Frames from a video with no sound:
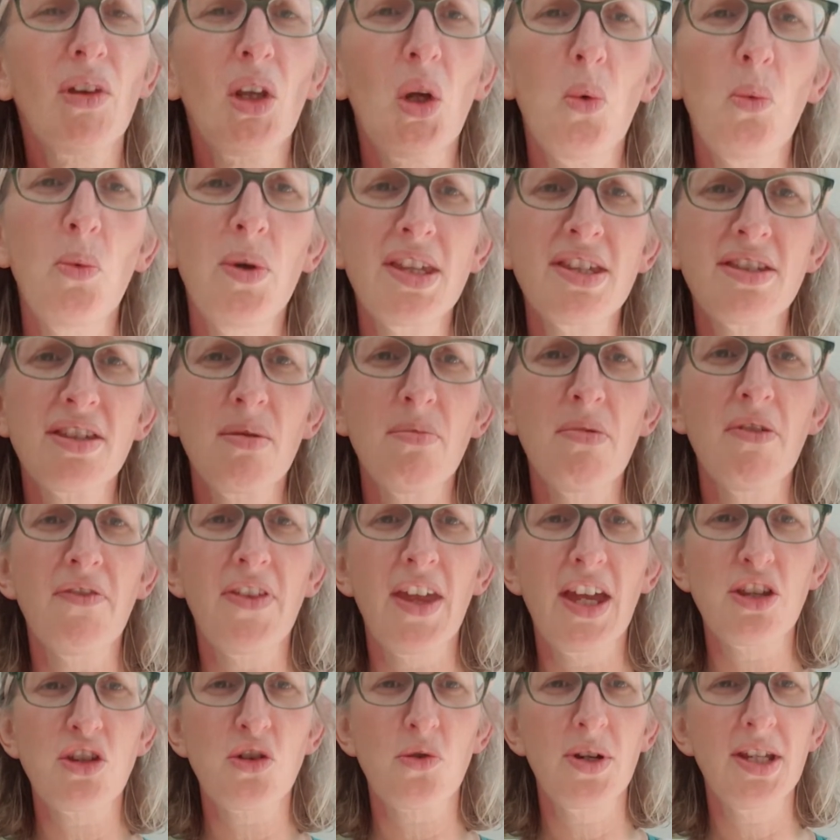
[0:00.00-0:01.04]
with some of
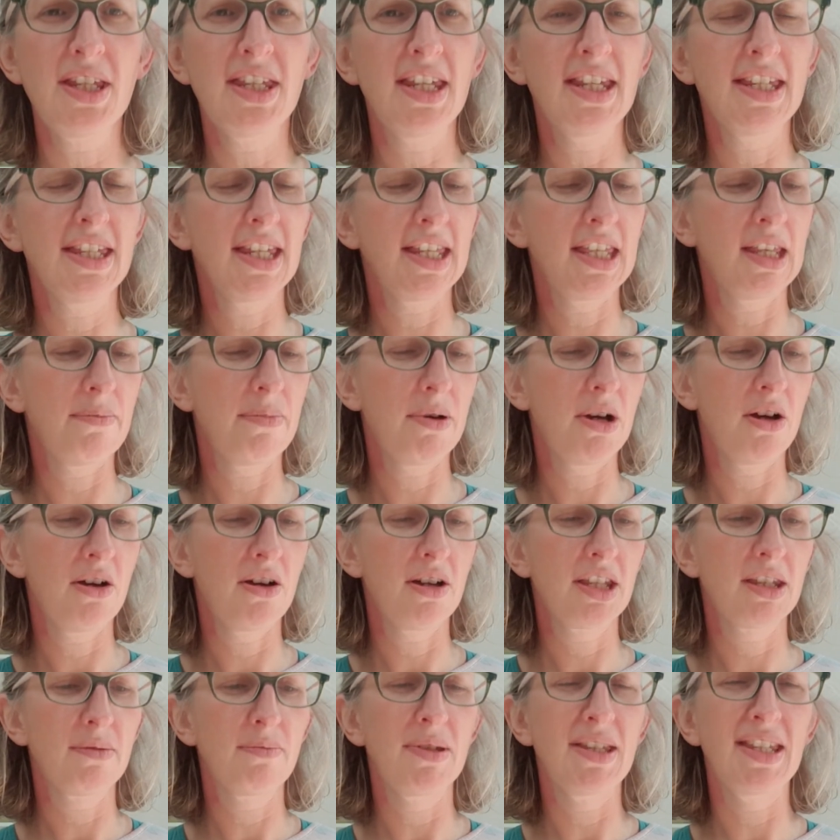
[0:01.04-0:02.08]
their choices in the
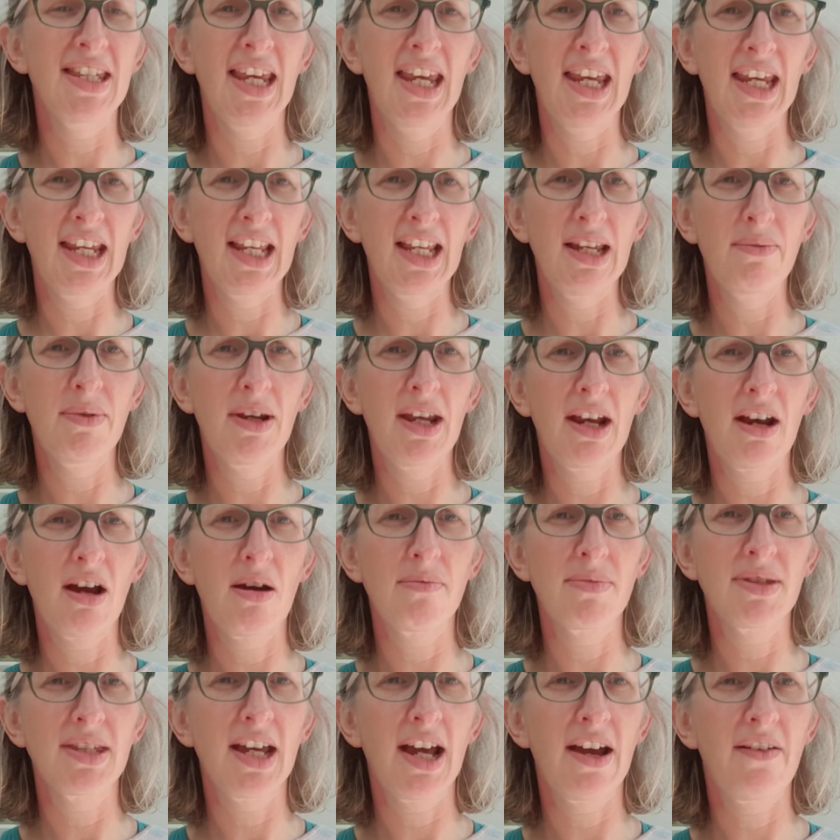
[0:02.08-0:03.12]
past, particularly when it
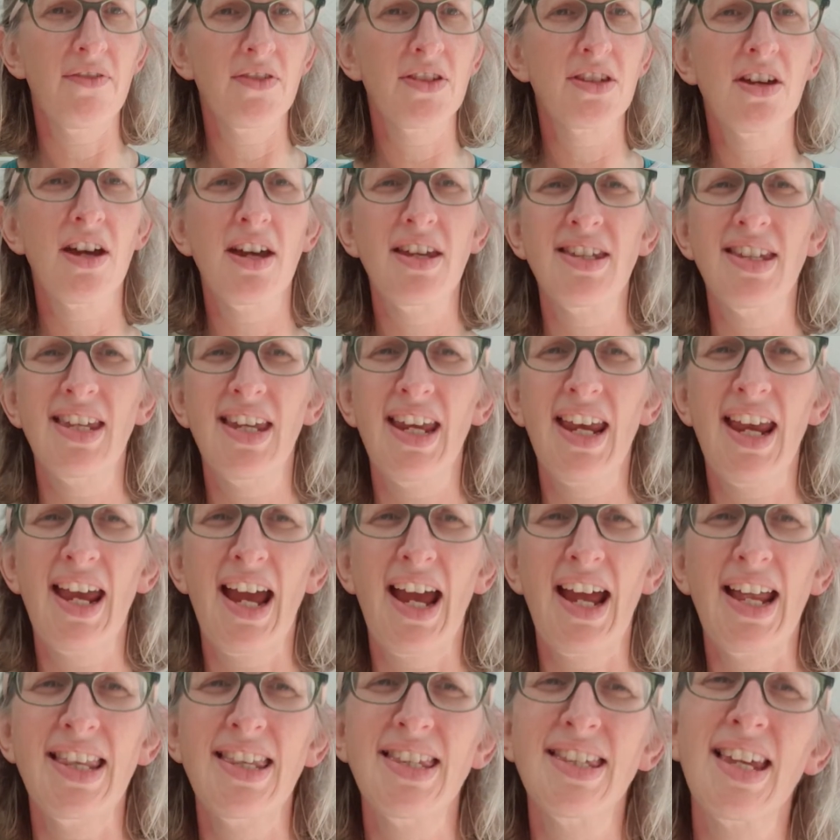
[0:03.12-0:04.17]
comes to advertising
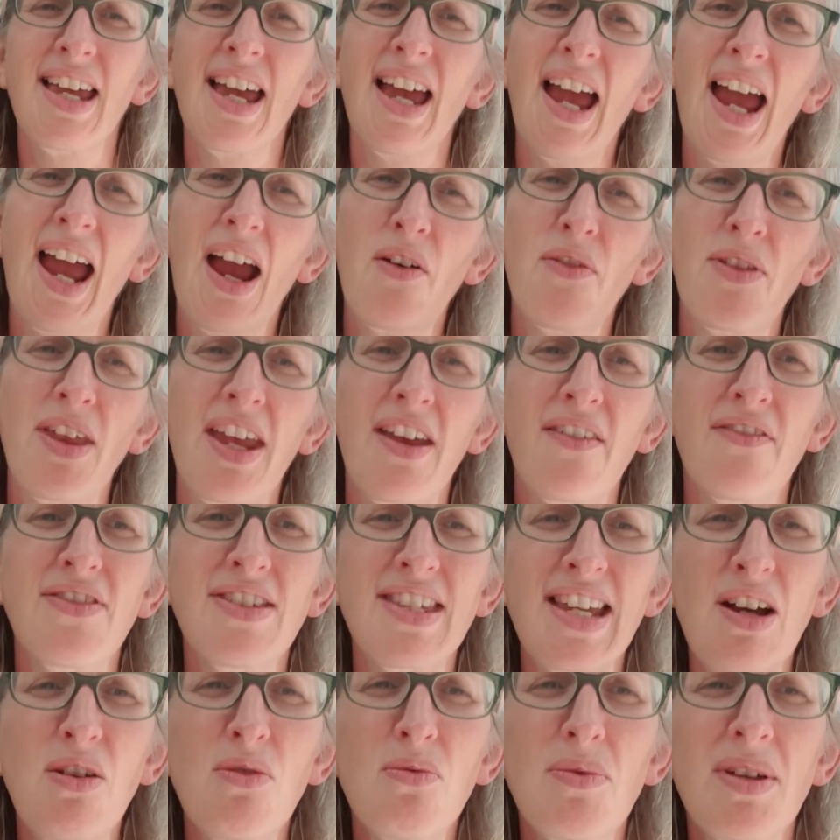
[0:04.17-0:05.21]
and how they've
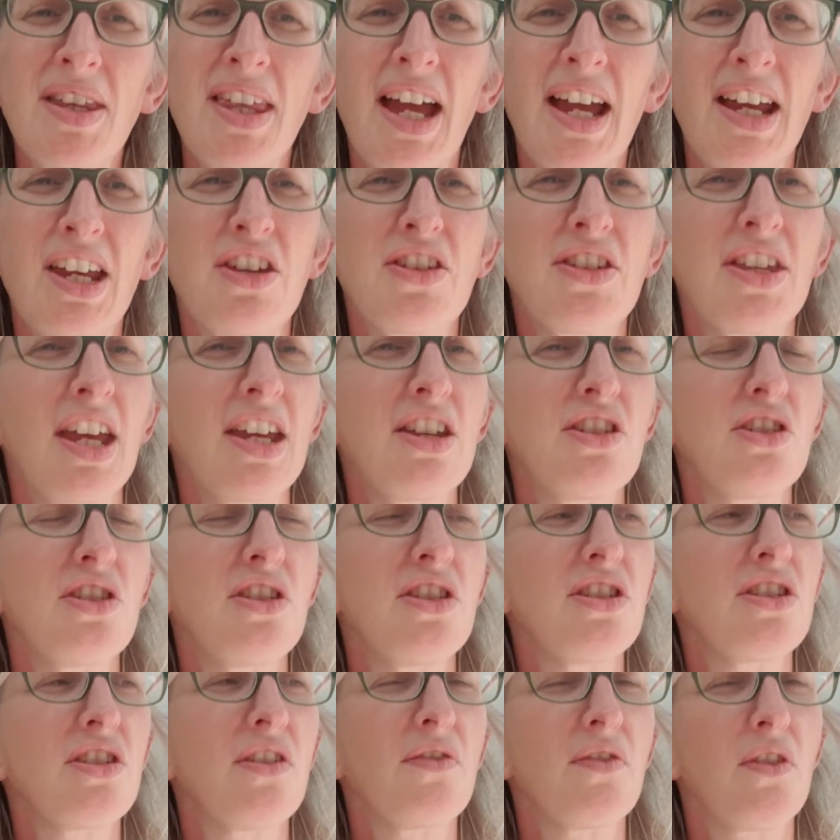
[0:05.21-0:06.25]
dealt with
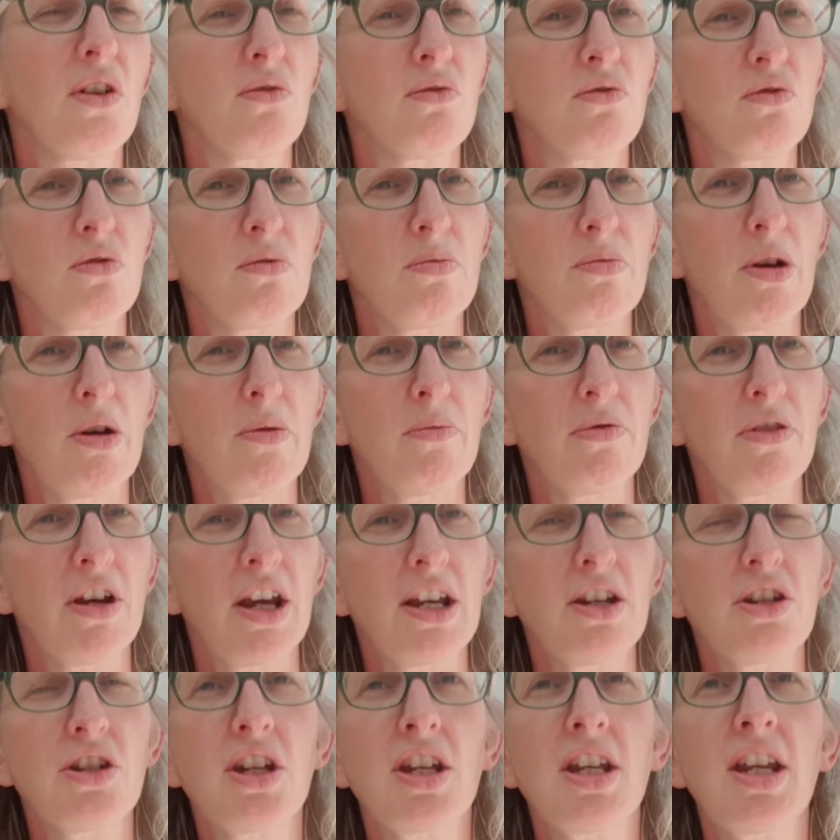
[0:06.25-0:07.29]
accusations of cultural
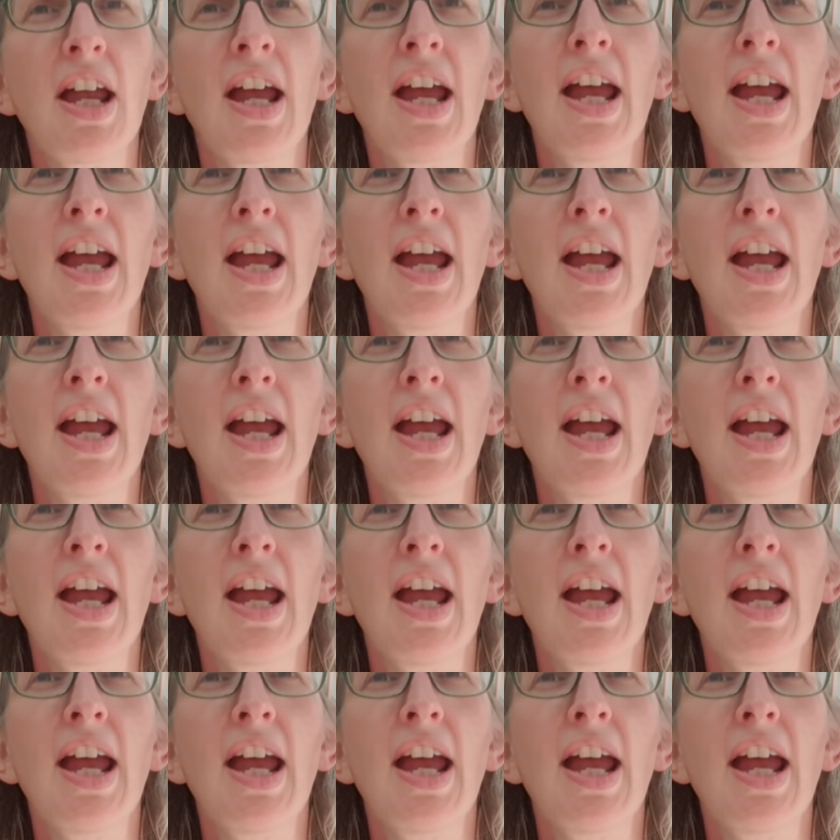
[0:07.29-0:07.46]
appropriation